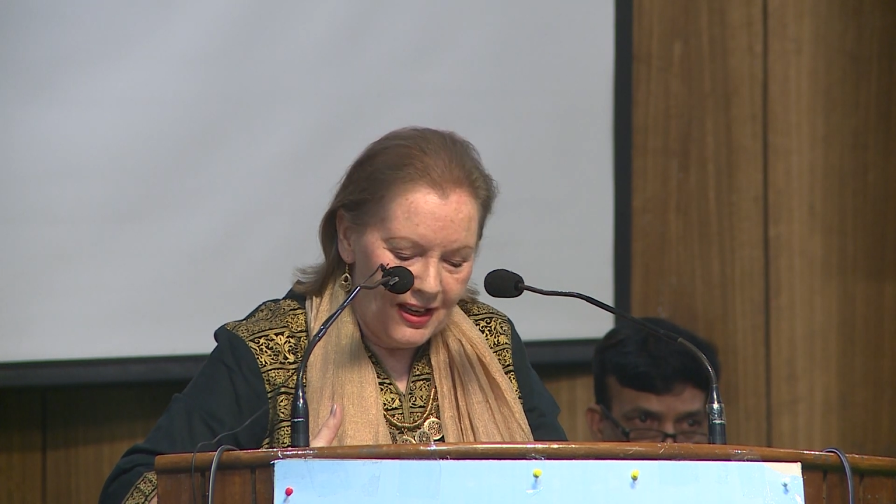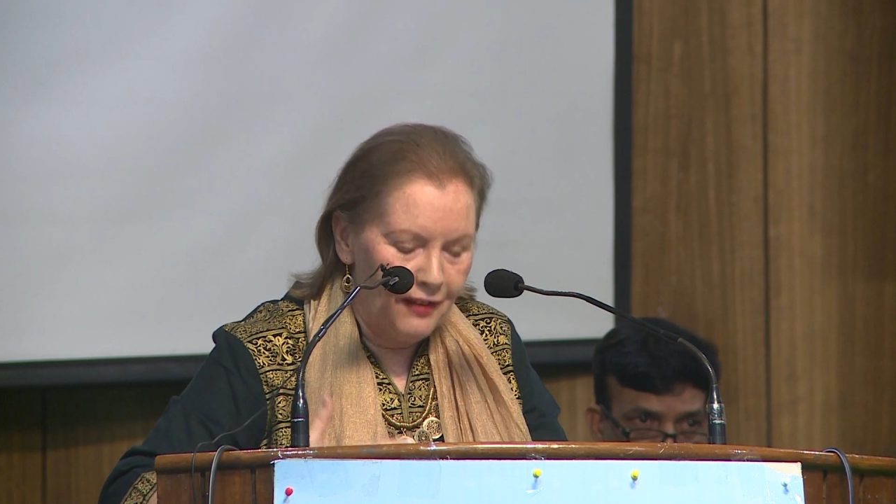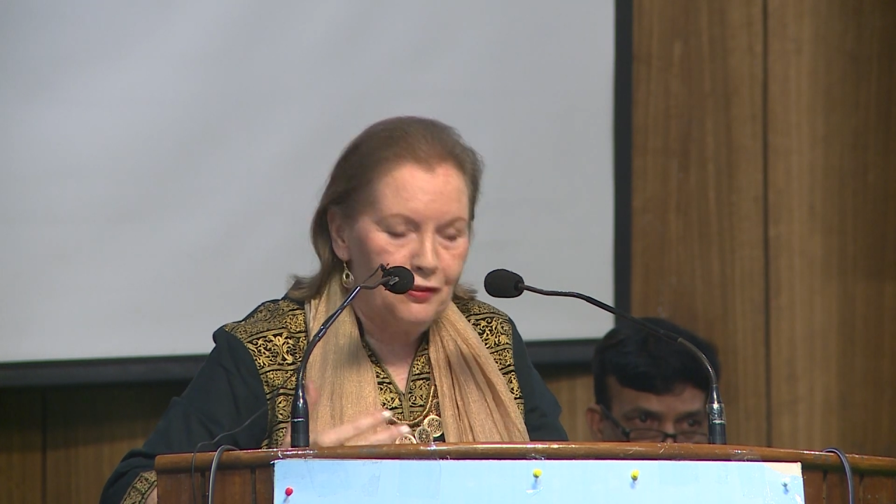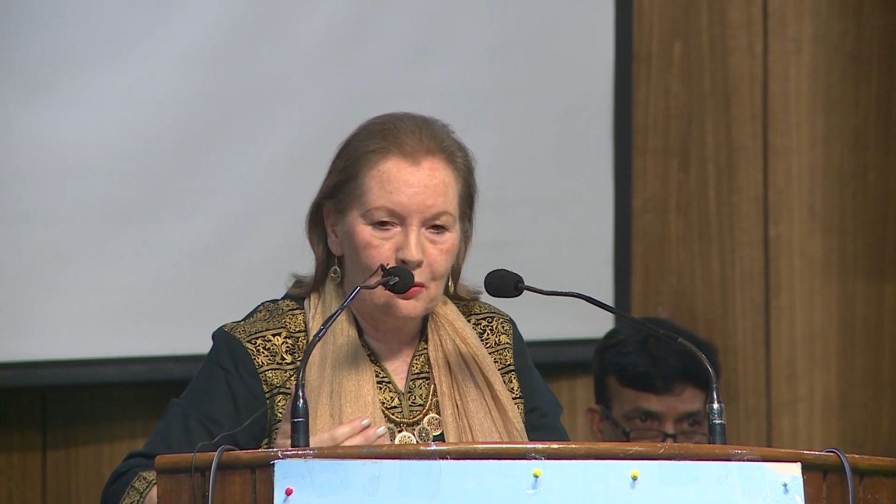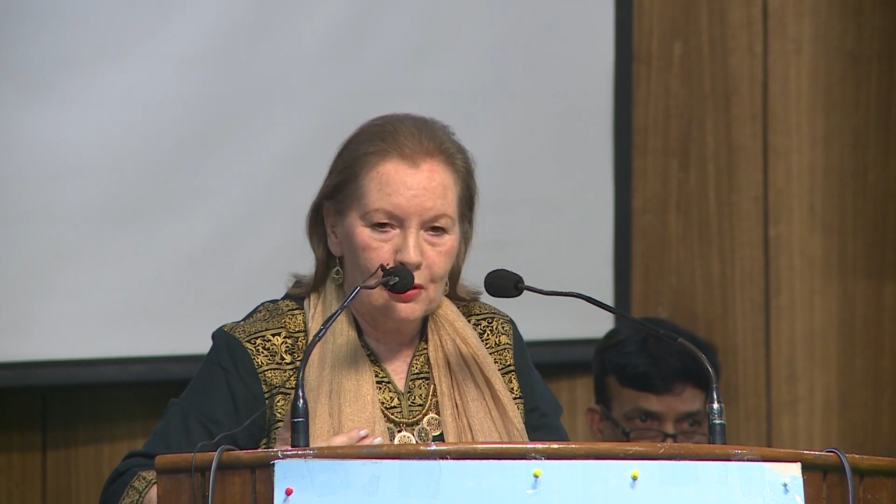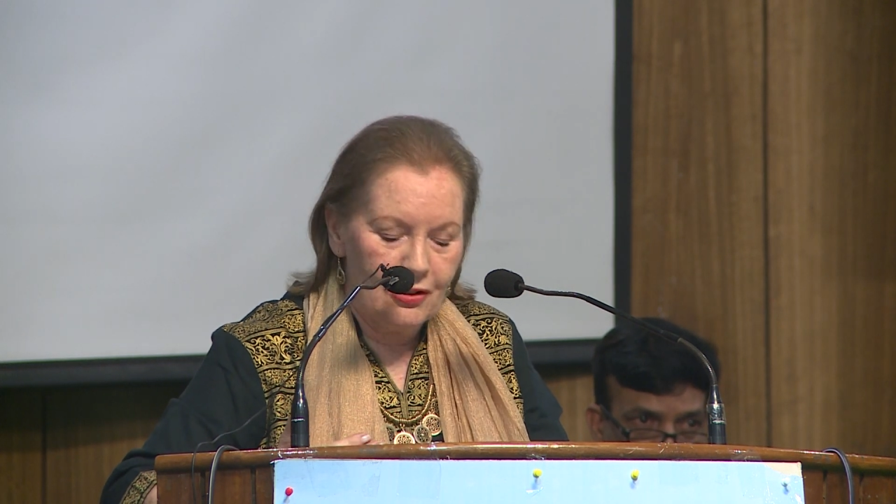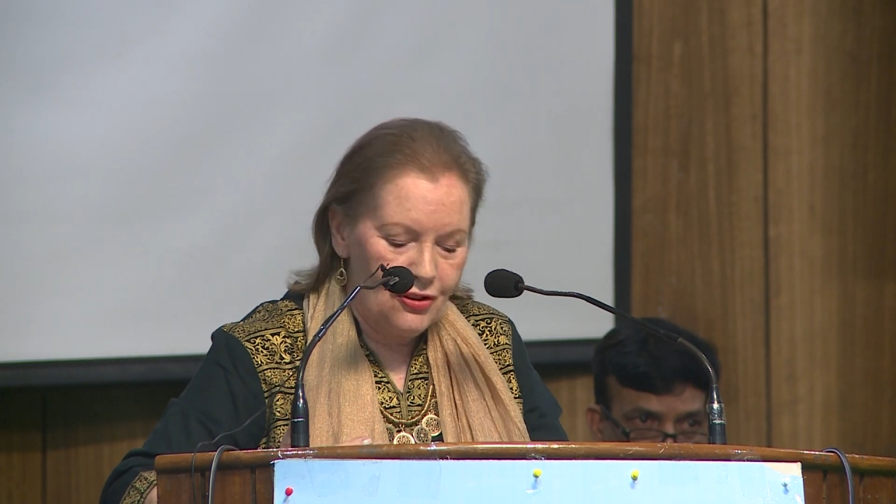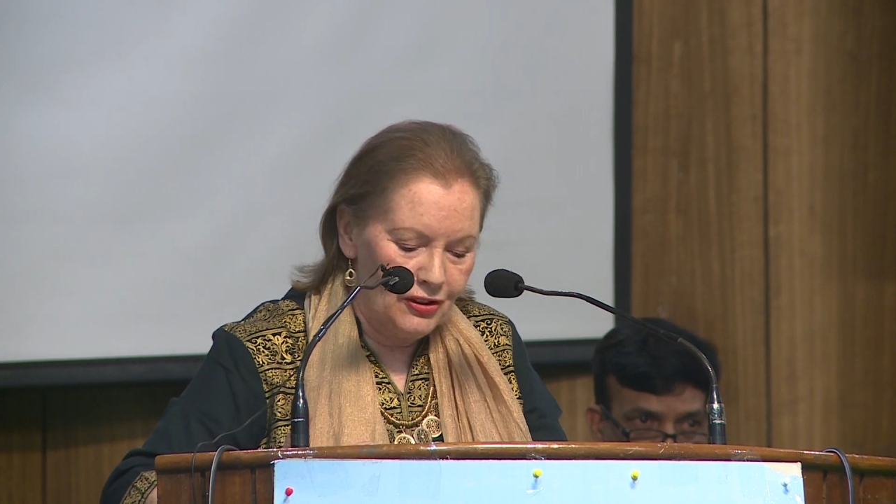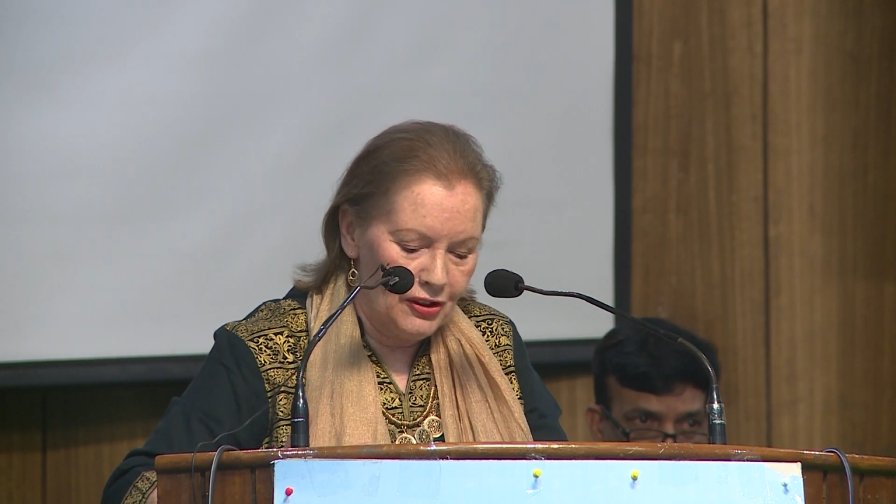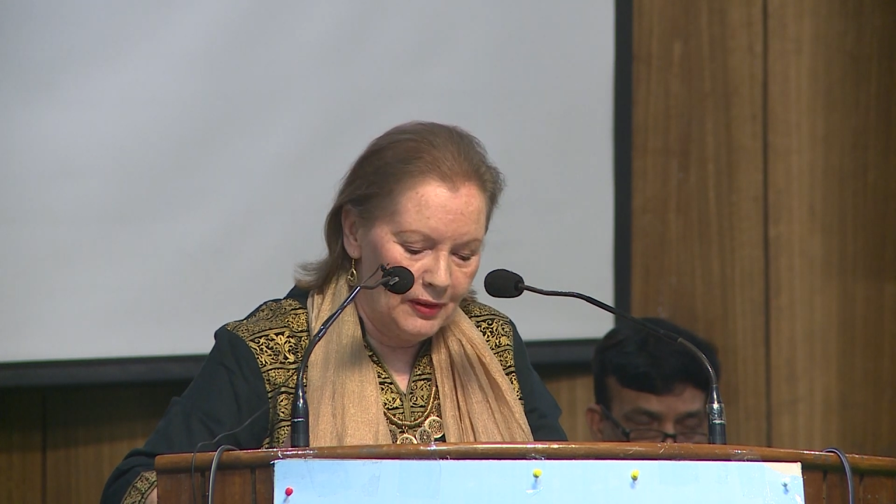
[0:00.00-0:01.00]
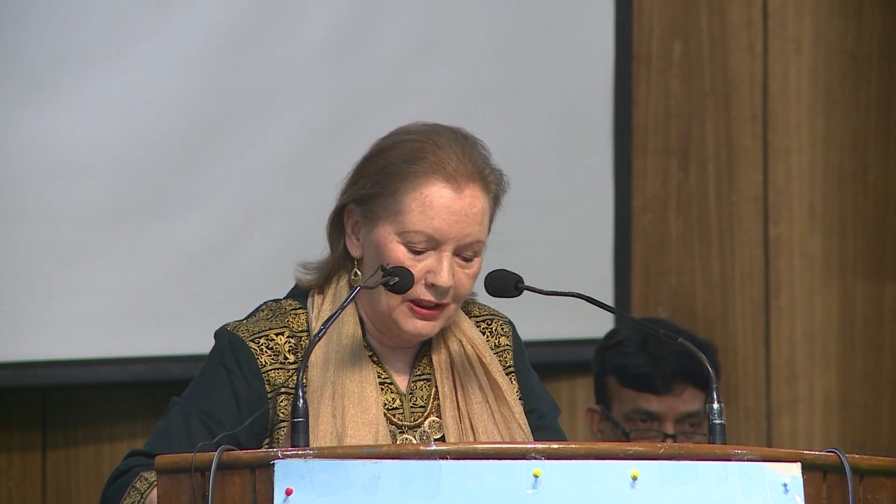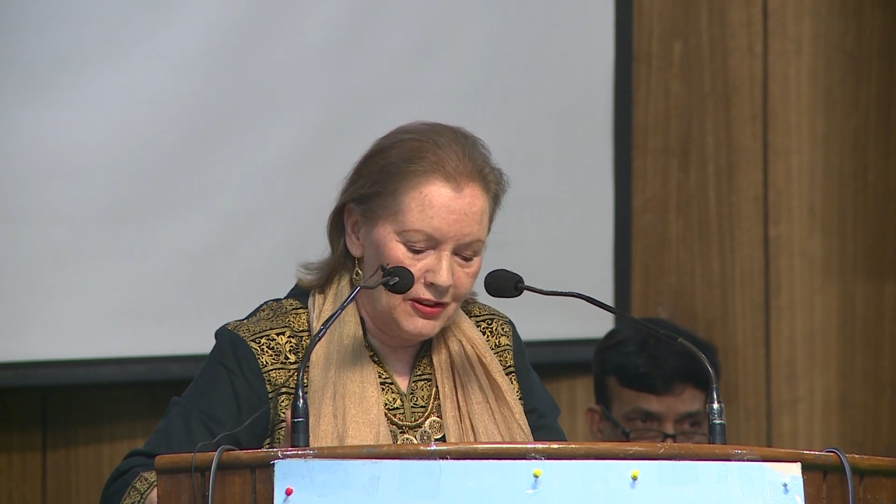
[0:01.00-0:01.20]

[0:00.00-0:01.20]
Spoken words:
everyone turned around